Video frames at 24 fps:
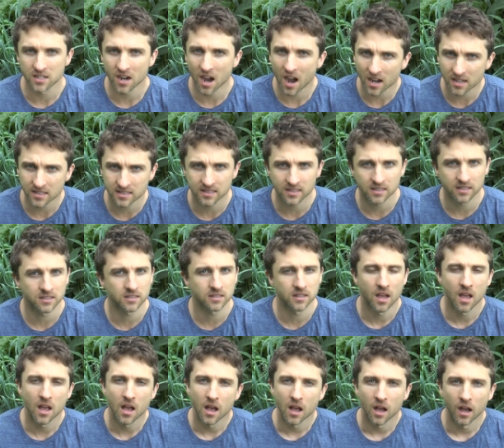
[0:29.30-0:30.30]
toxins.
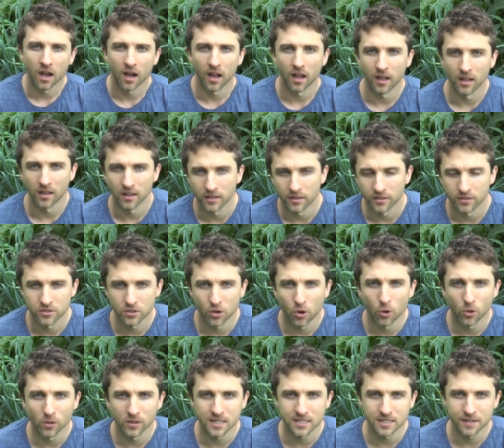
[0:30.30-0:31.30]
There's a
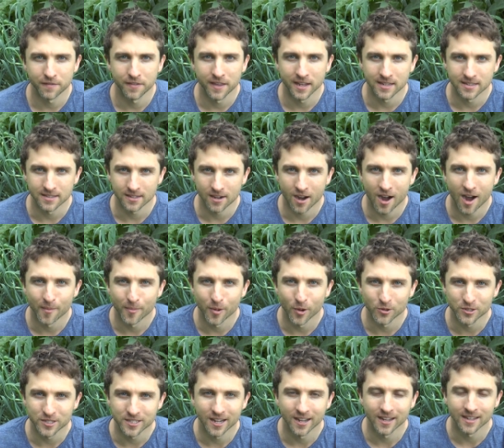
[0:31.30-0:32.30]
whole list of things that
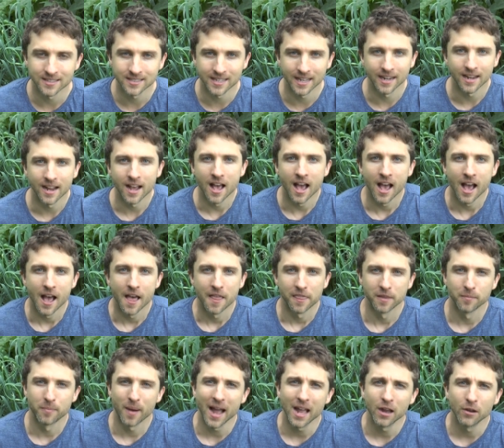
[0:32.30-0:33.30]
compost does. And
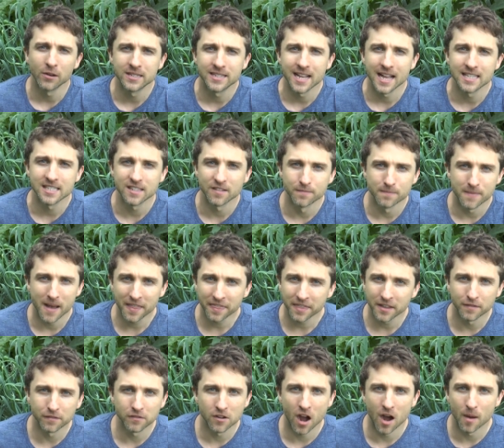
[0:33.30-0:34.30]
the biointensive
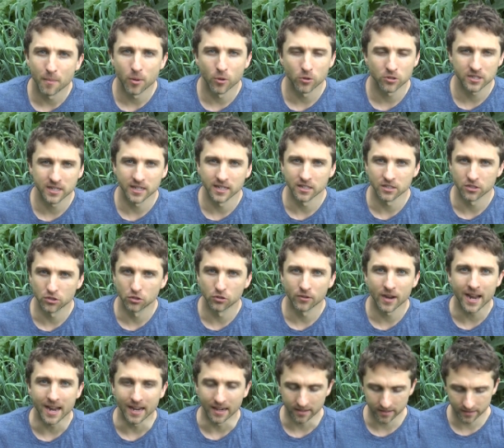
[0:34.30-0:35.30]
method of composting is
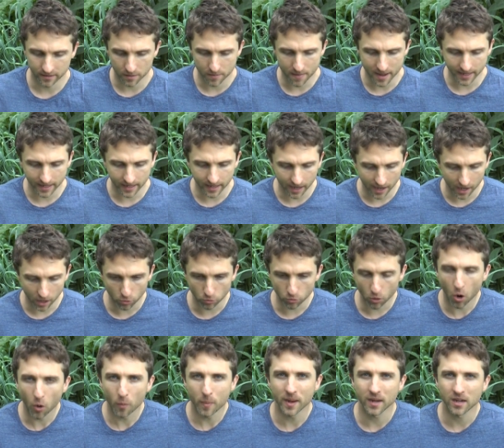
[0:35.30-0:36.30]
great. They're making
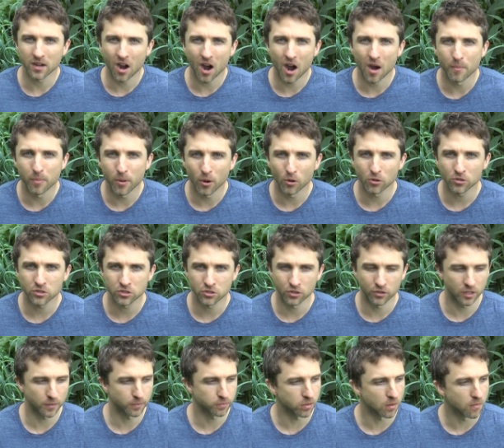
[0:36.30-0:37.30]
aerobic compost, so
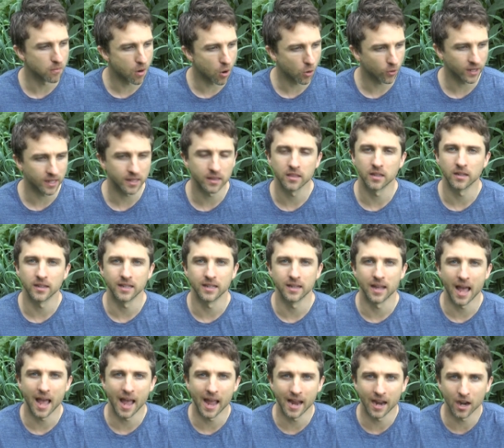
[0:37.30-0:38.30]
they're promoting
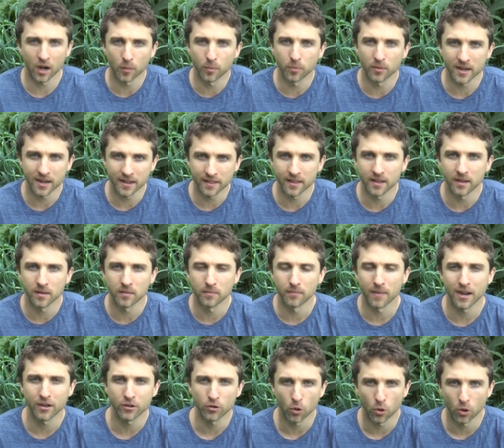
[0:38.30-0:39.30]
the air-breathing
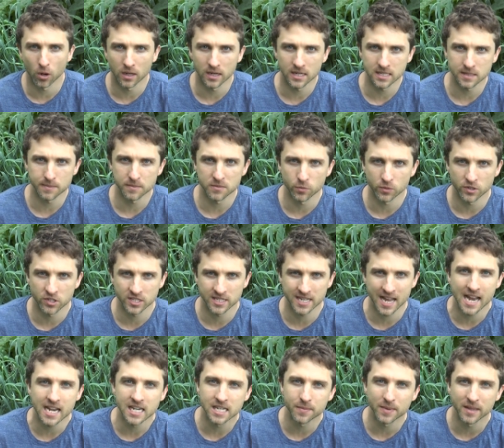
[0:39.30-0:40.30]
microorganisms, which
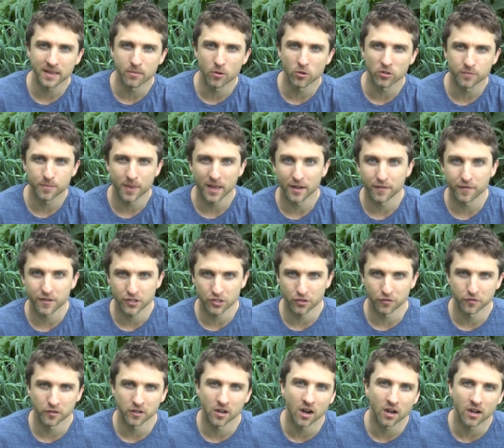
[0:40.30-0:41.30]
tend to be the most
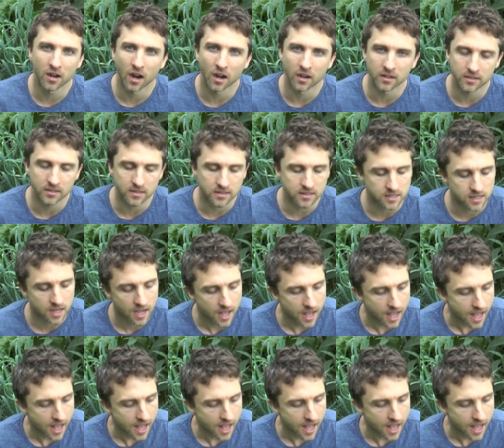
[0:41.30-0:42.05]
beneficial for our gardens.